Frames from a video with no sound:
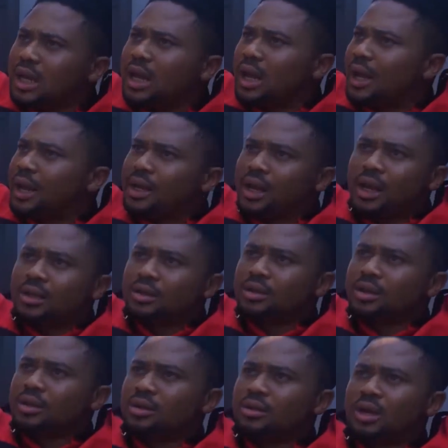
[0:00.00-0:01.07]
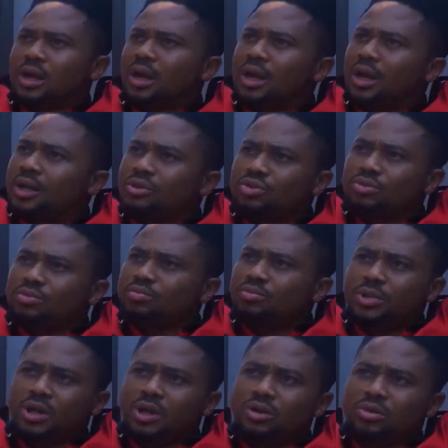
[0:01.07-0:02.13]
I should
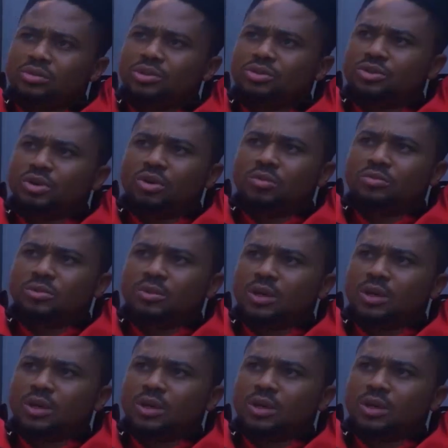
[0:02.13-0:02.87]
be here until she comes